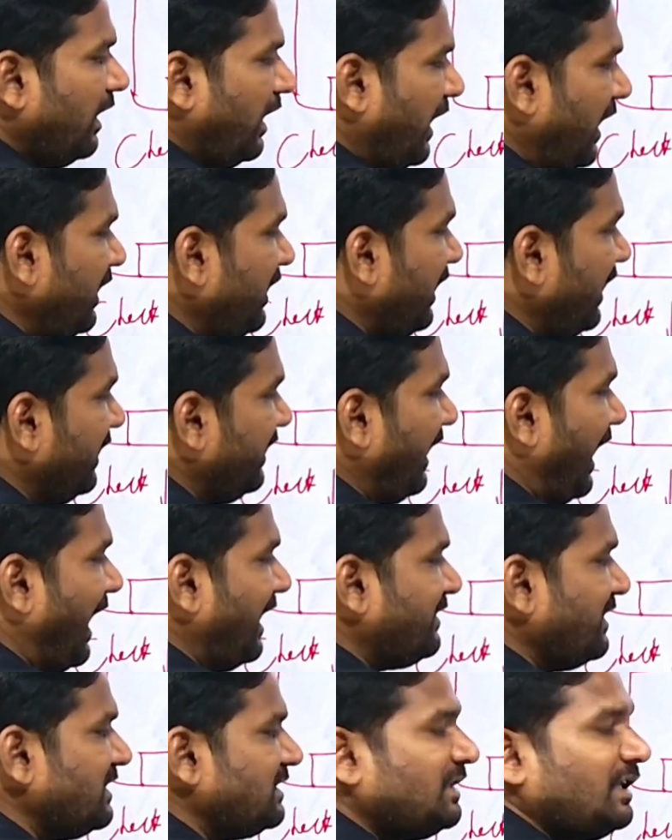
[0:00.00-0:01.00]
and he
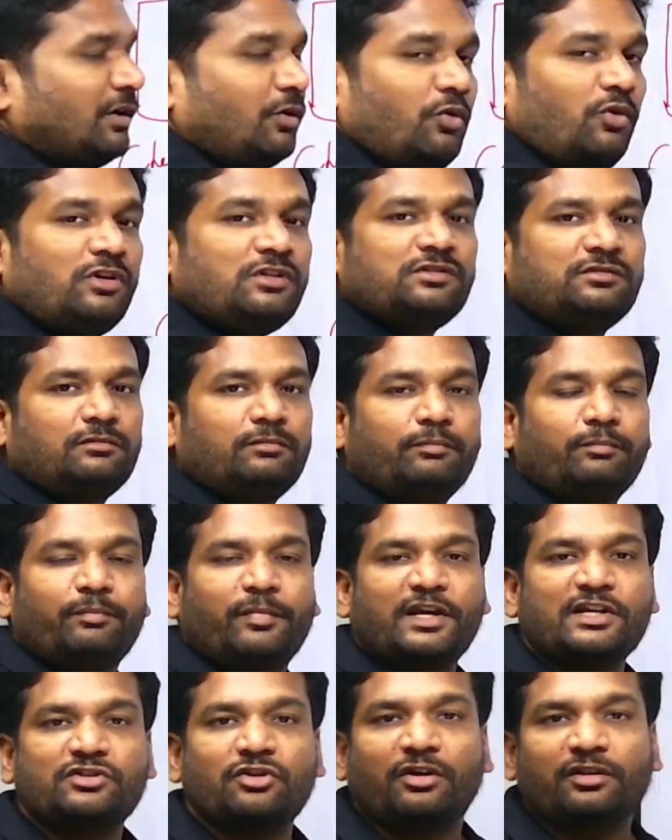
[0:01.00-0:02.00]
taxes the goods
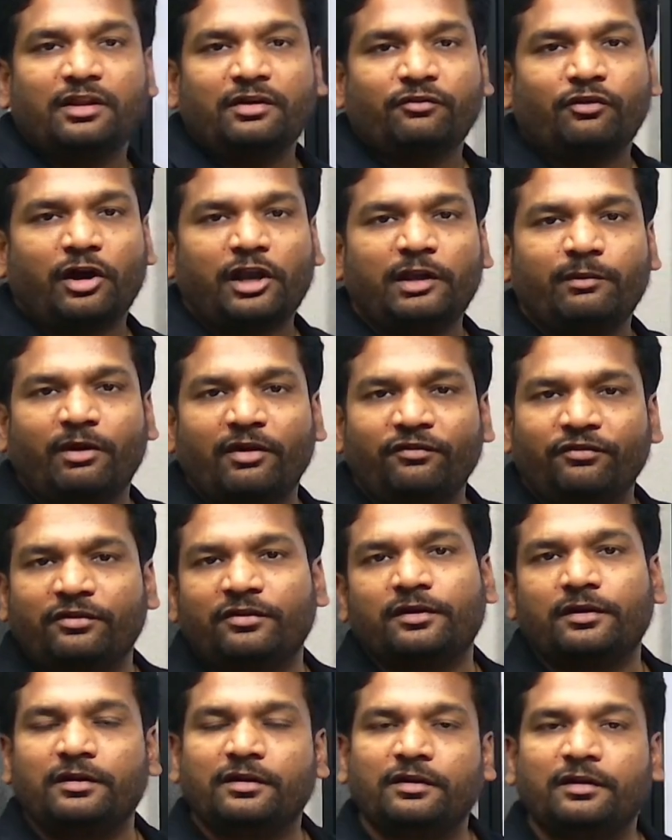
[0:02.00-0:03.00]
based on the volume of
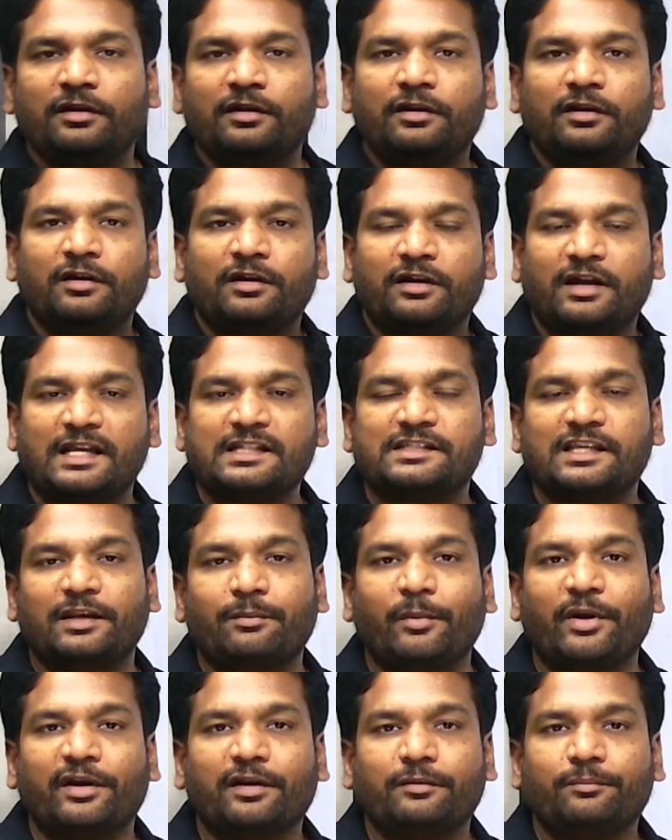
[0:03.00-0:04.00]

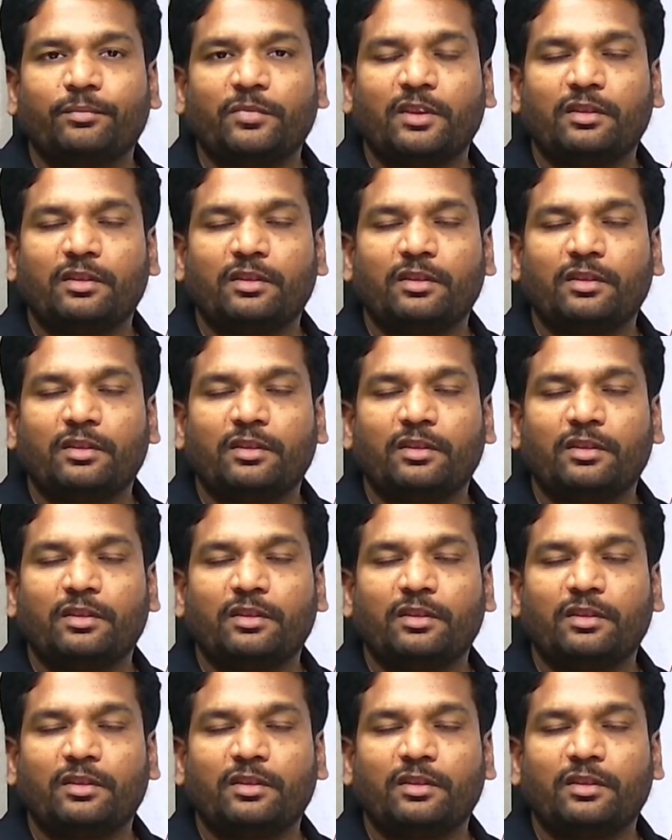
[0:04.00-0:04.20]
consignment.